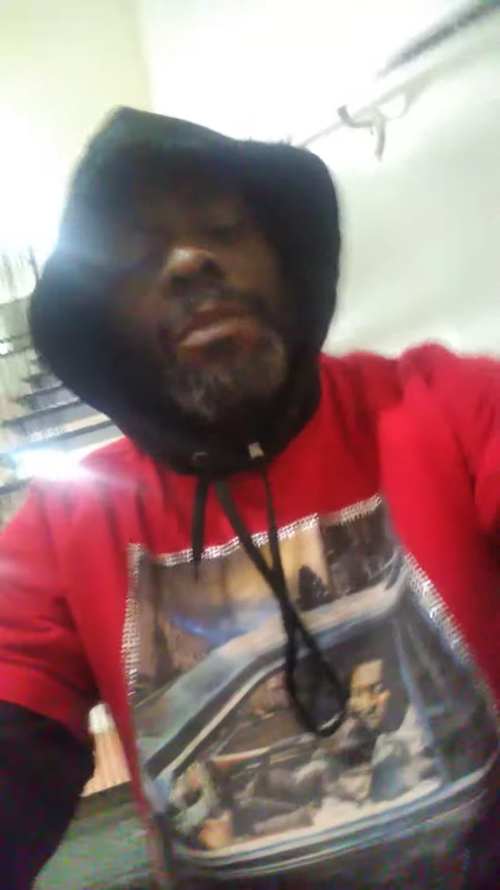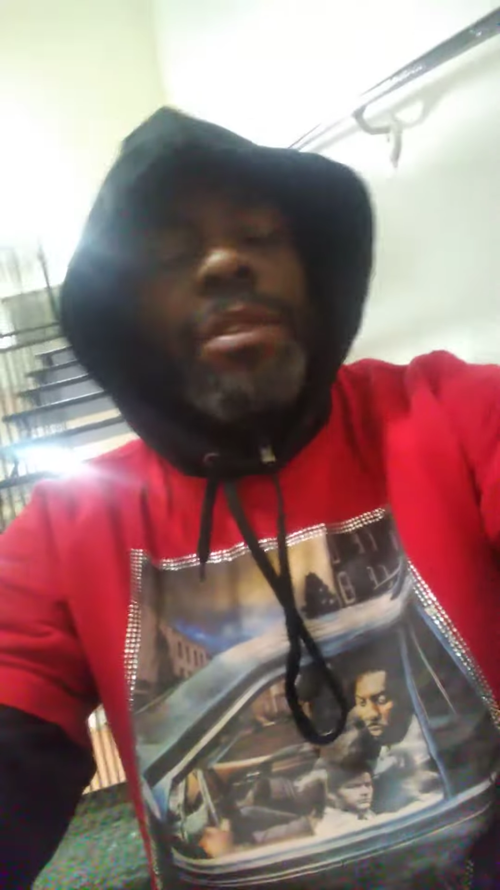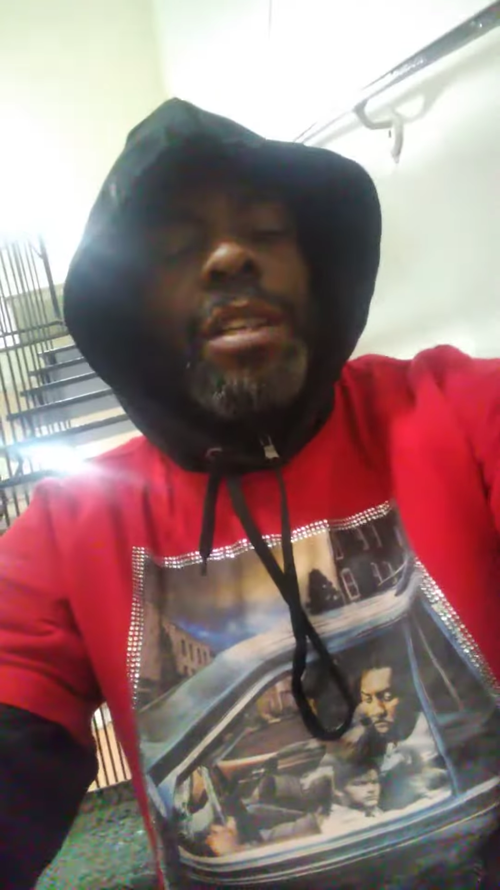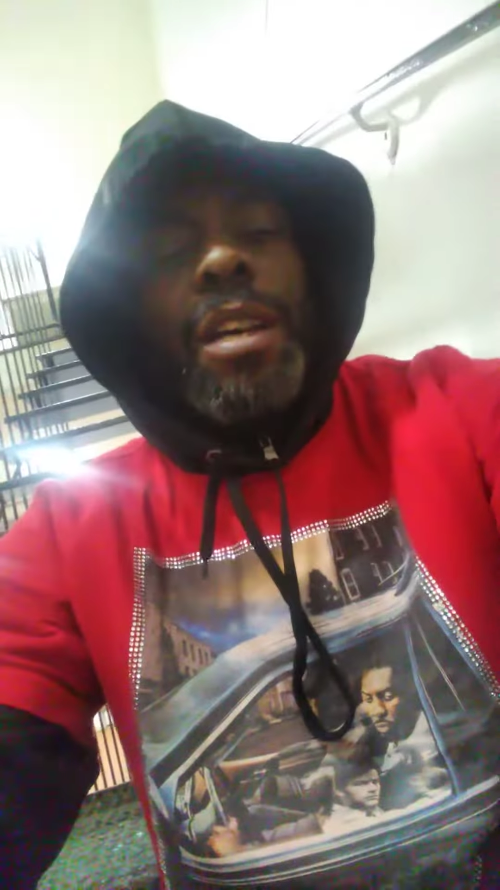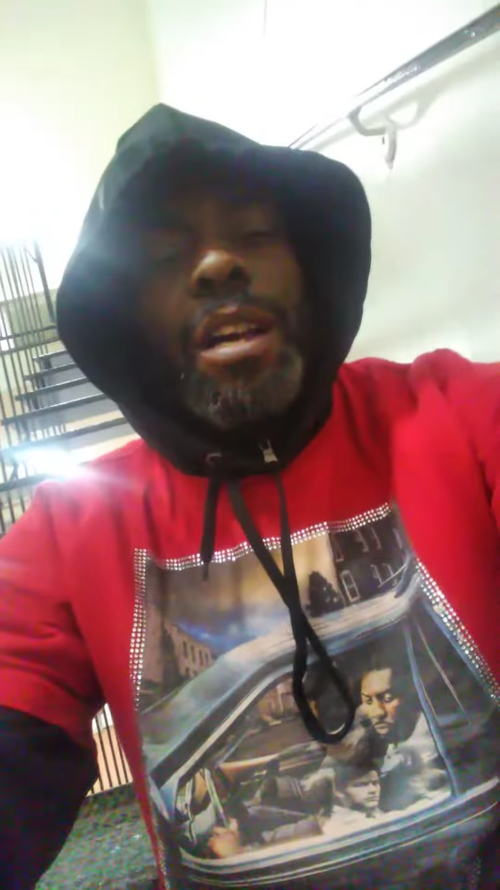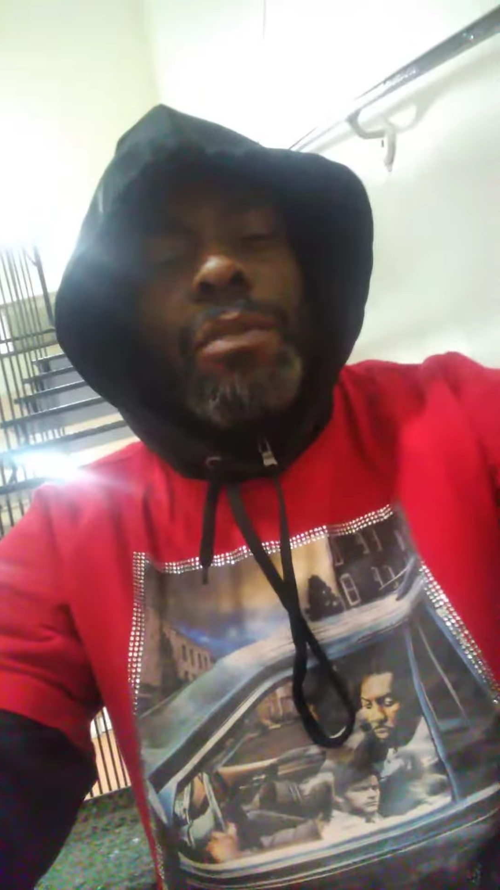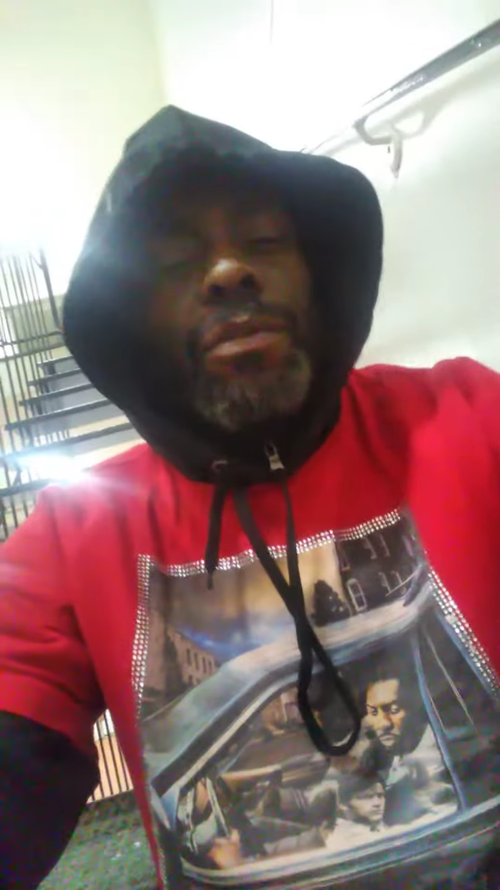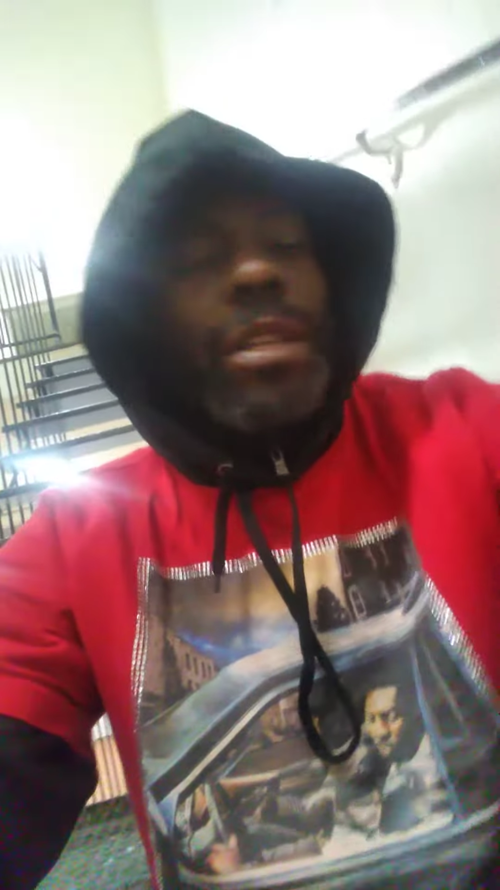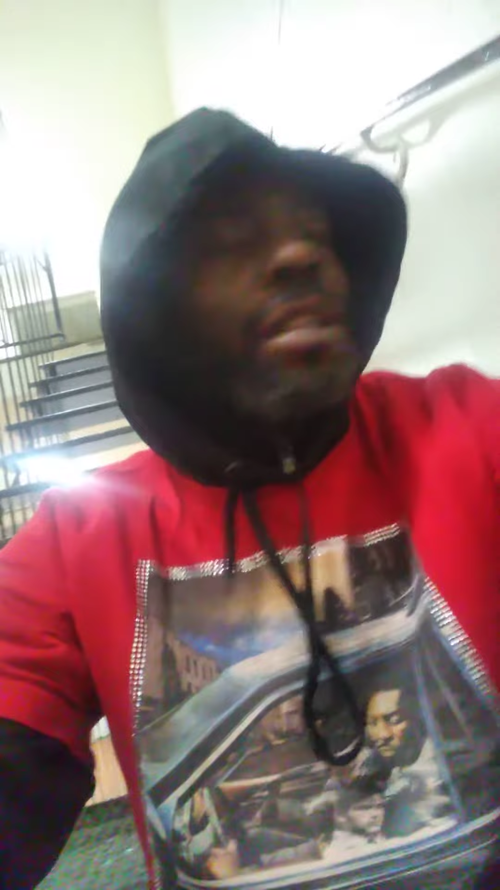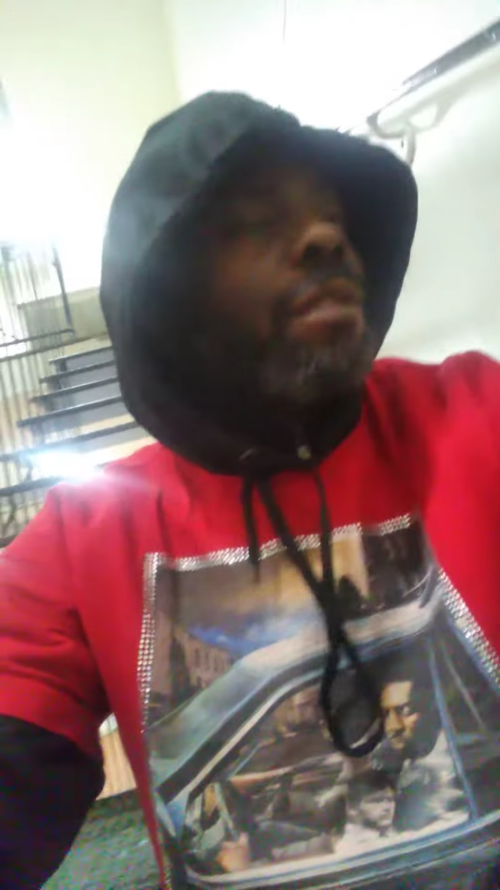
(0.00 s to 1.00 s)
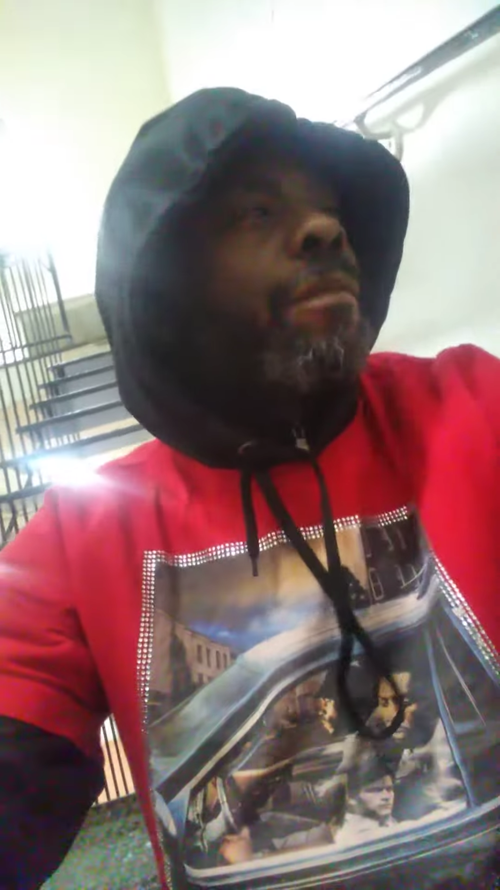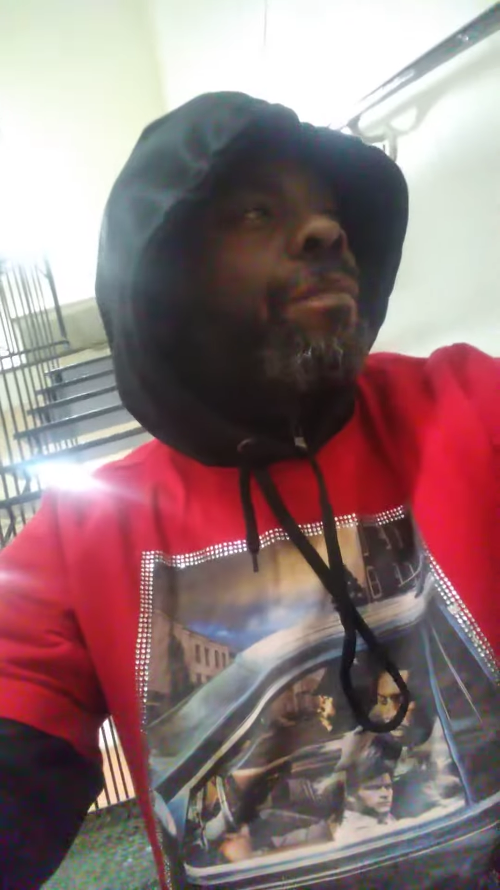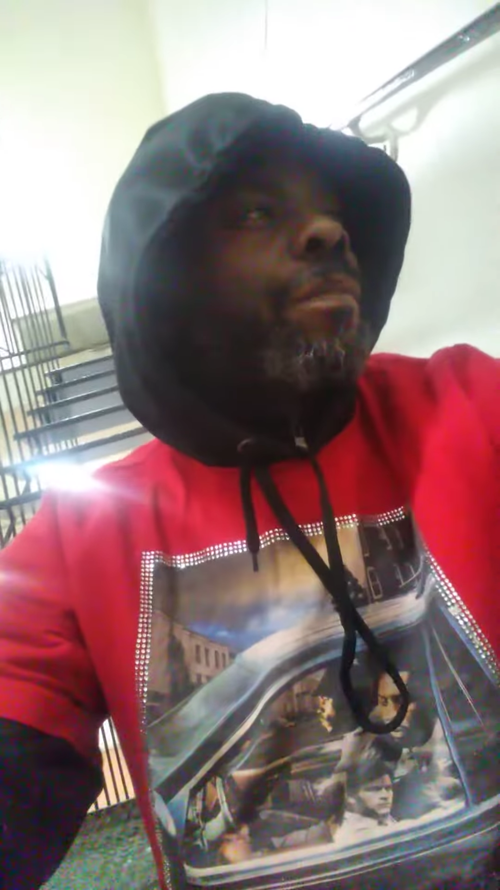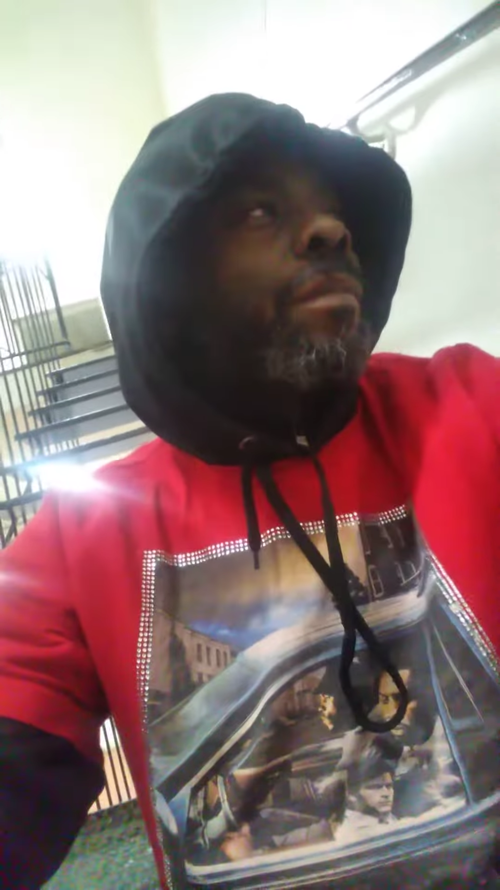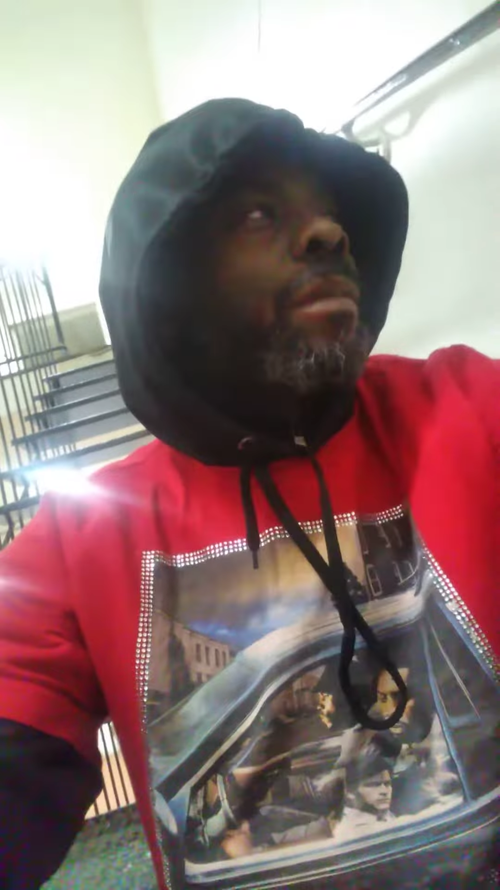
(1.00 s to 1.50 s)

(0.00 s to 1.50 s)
bring y'all the real.